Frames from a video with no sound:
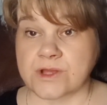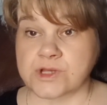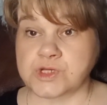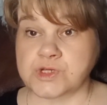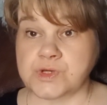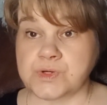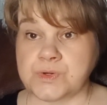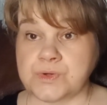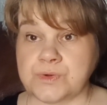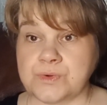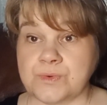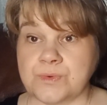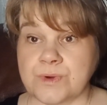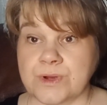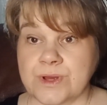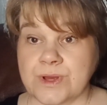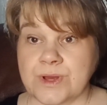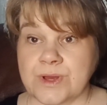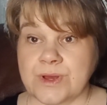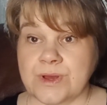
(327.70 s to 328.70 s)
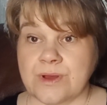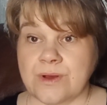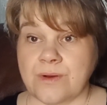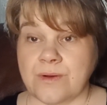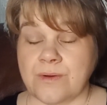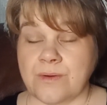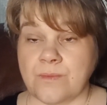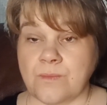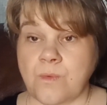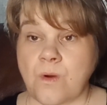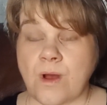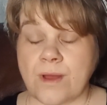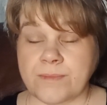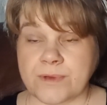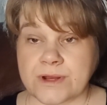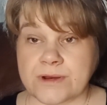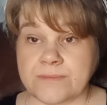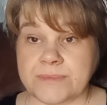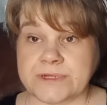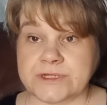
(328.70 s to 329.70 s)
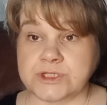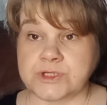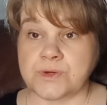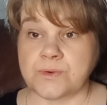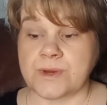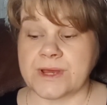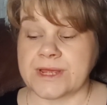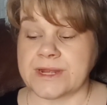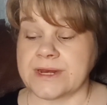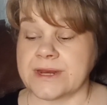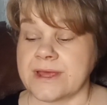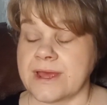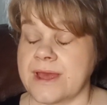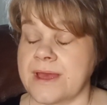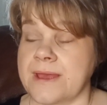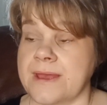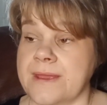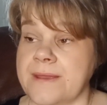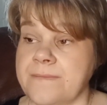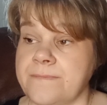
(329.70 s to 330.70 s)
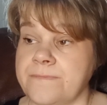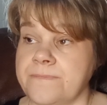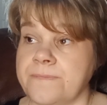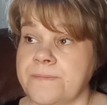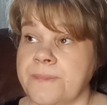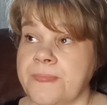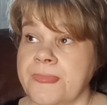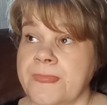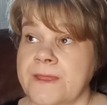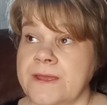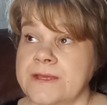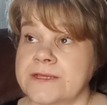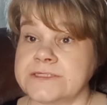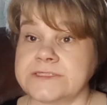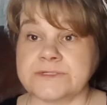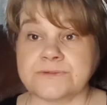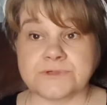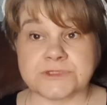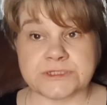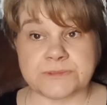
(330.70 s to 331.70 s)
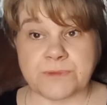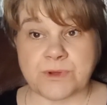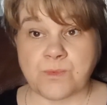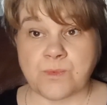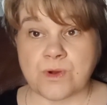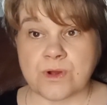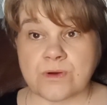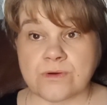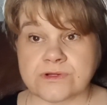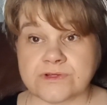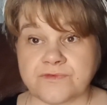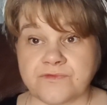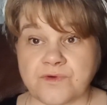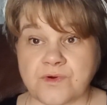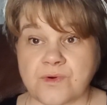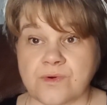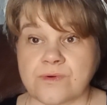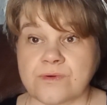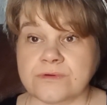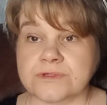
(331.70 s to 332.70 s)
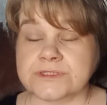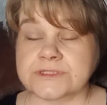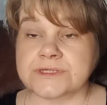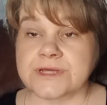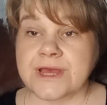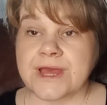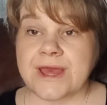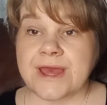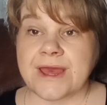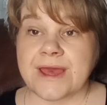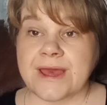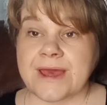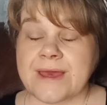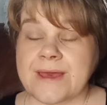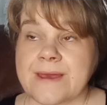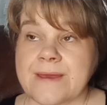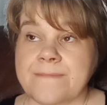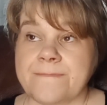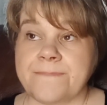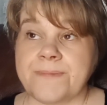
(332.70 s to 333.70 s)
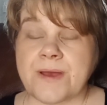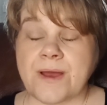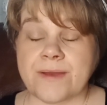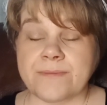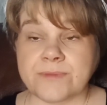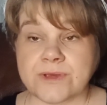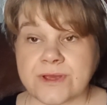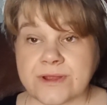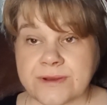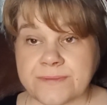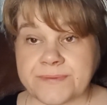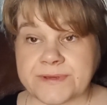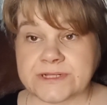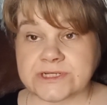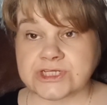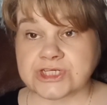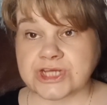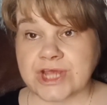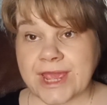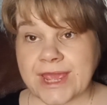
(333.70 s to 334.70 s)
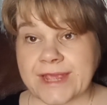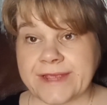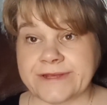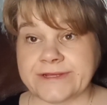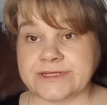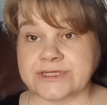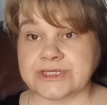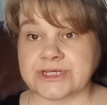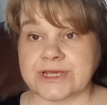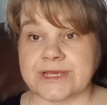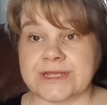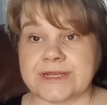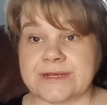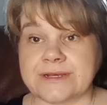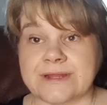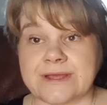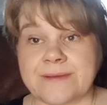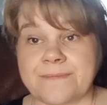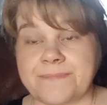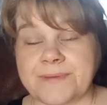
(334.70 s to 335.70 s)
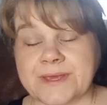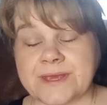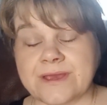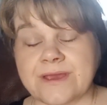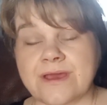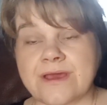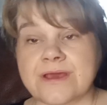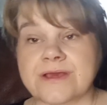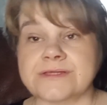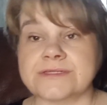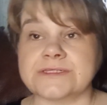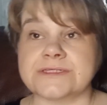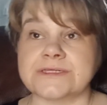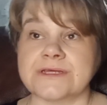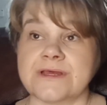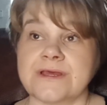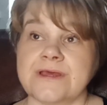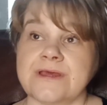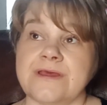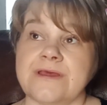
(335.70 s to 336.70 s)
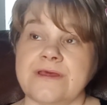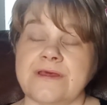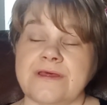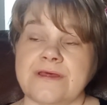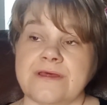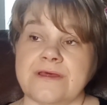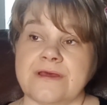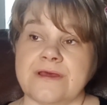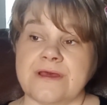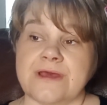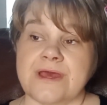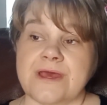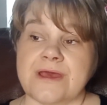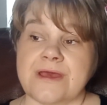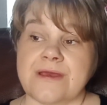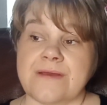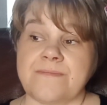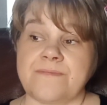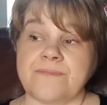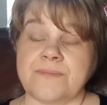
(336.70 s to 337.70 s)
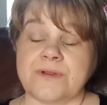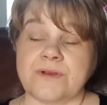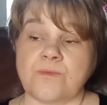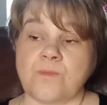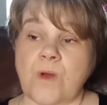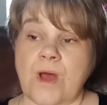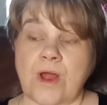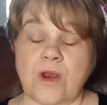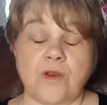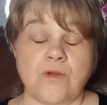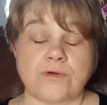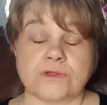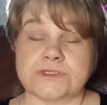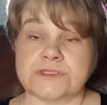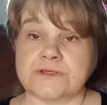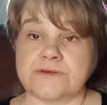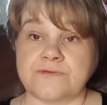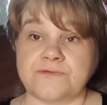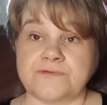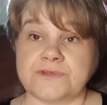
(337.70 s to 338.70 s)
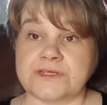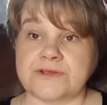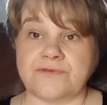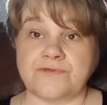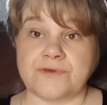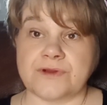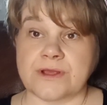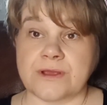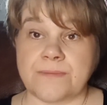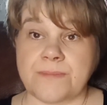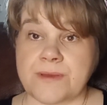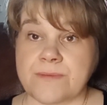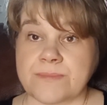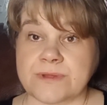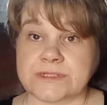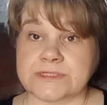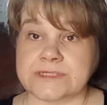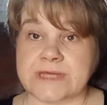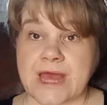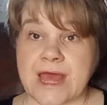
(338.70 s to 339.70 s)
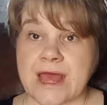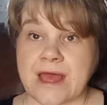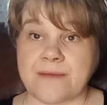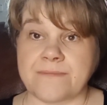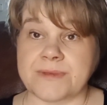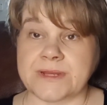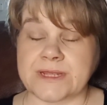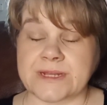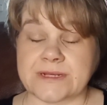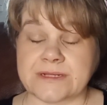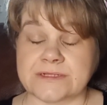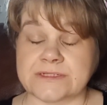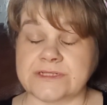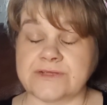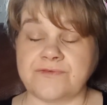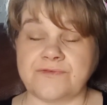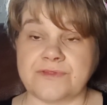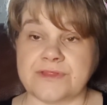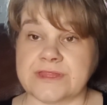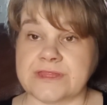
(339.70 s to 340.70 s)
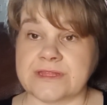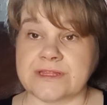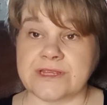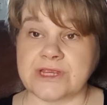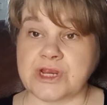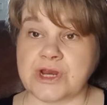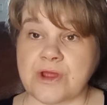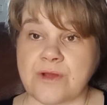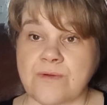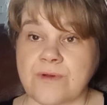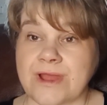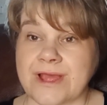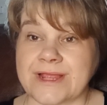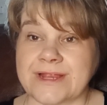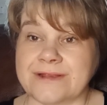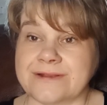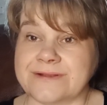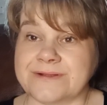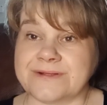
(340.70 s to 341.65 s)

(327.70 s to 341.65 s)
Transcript: to what I'm going to be doing. It's also my world, of course. But I'm going to be changing because, well, lots of different commitments are happening and different, like